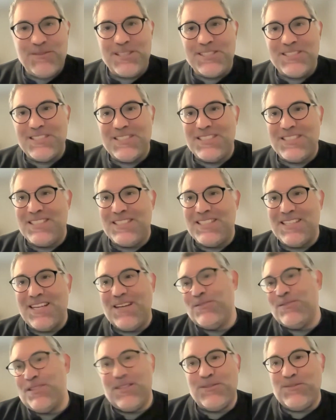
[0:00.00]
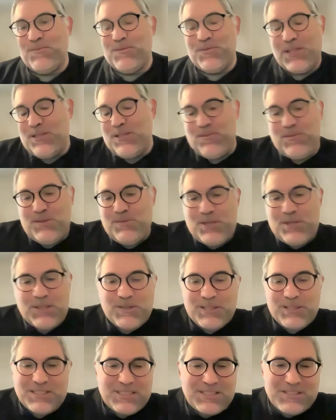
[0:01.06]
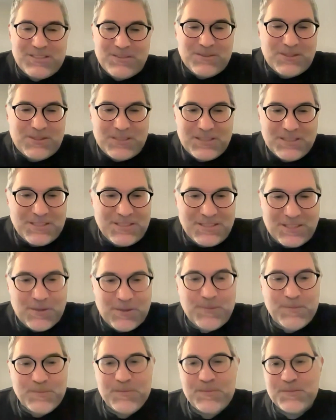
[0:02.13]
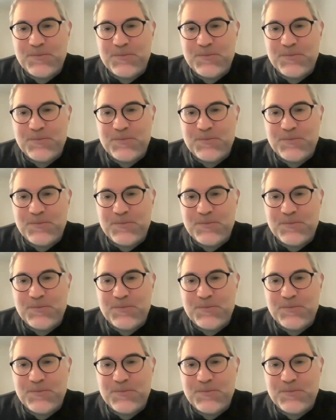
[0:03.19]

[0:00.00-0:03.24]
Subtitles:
maybe I should, that was going to be my question to Laura. Yeah.